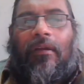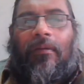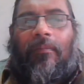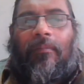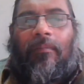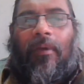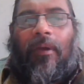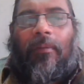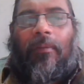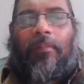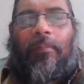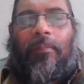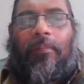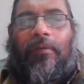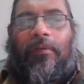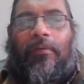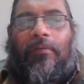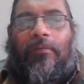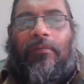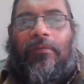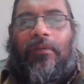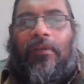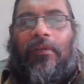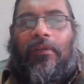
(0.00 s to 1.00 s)

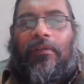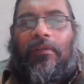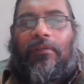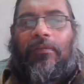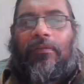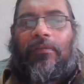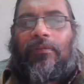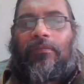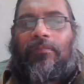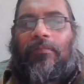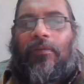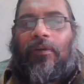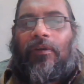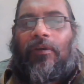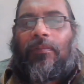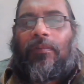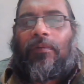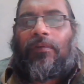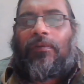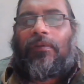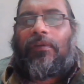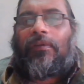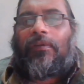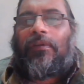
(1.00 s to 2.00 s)
MapReduce is used for
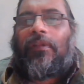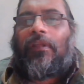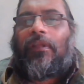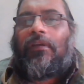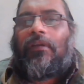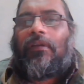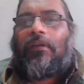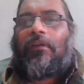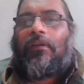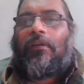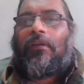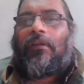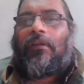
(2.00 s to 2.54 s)
processing